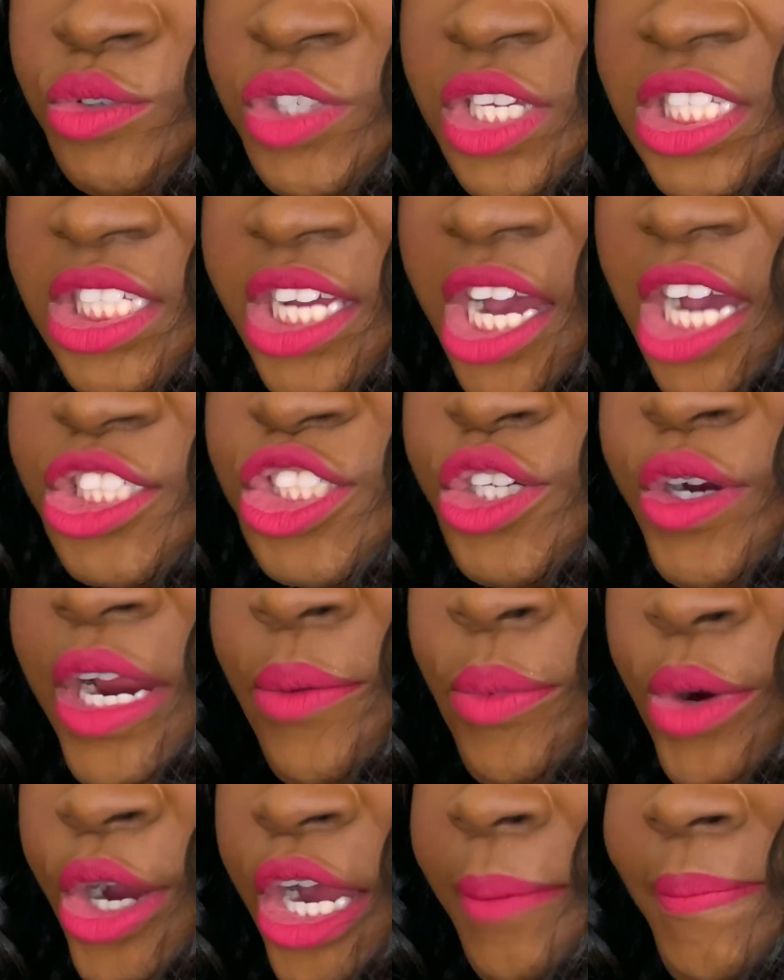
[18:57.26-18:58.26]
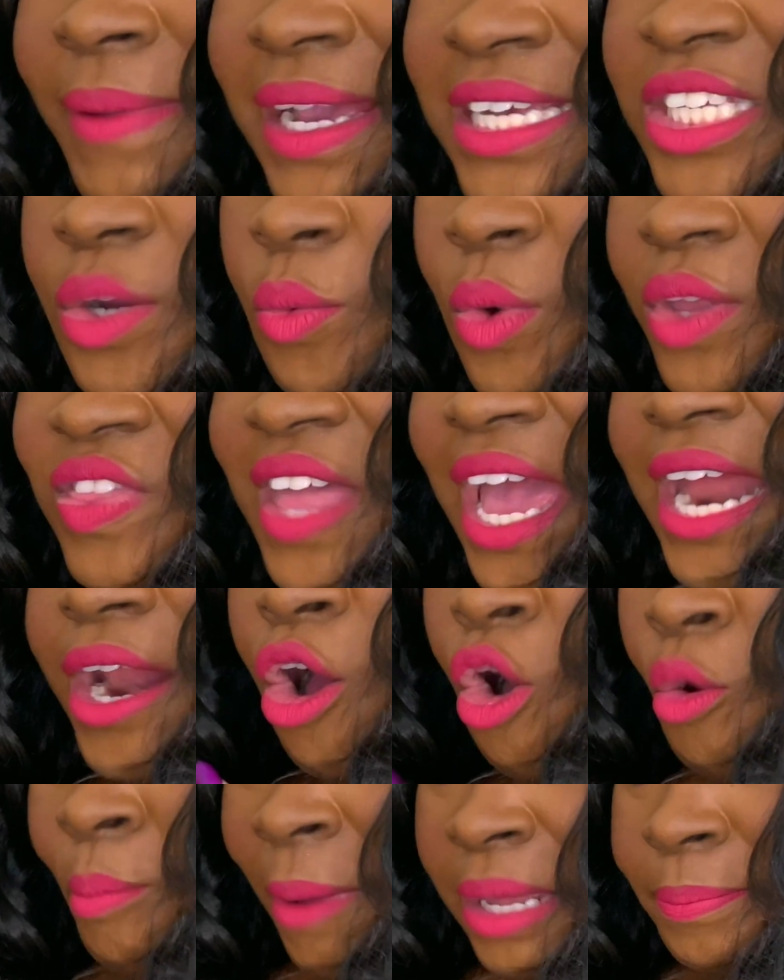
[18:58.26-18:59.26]
this custard and we're gonna mix it with that
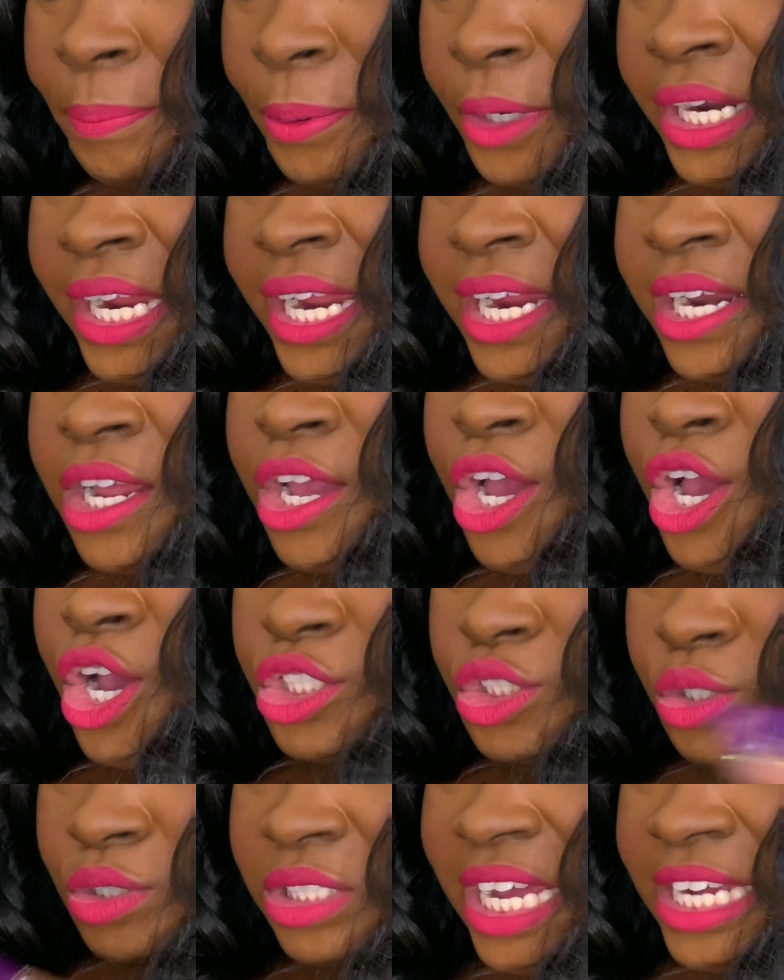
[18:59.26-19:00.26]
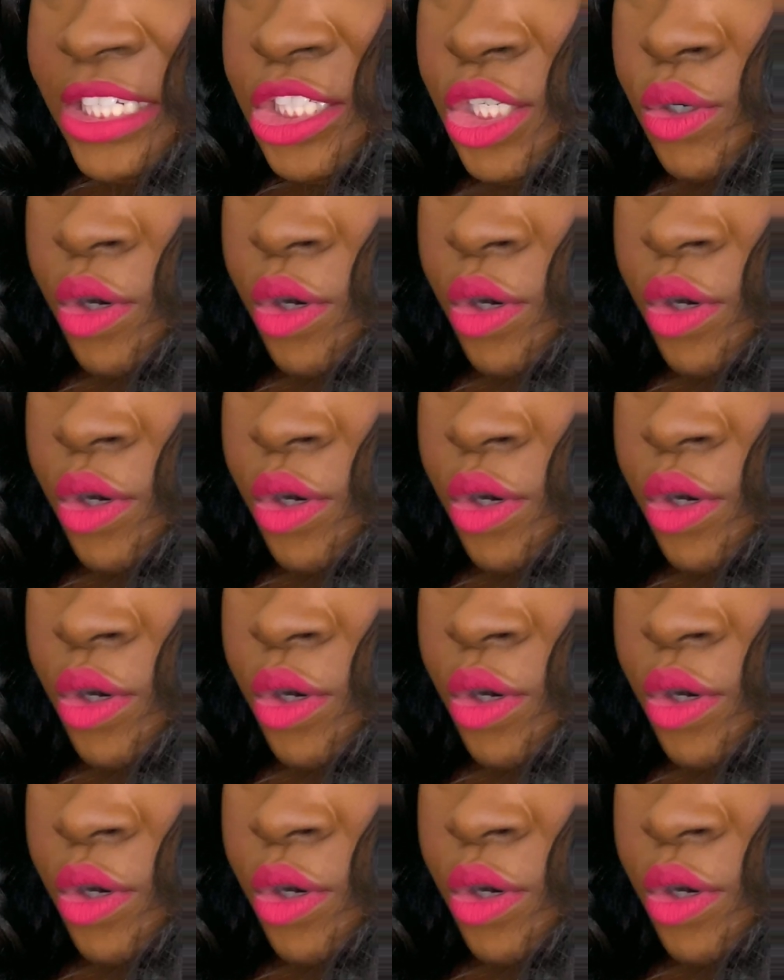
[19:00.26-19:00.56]
homemade pudding. So stay tuned,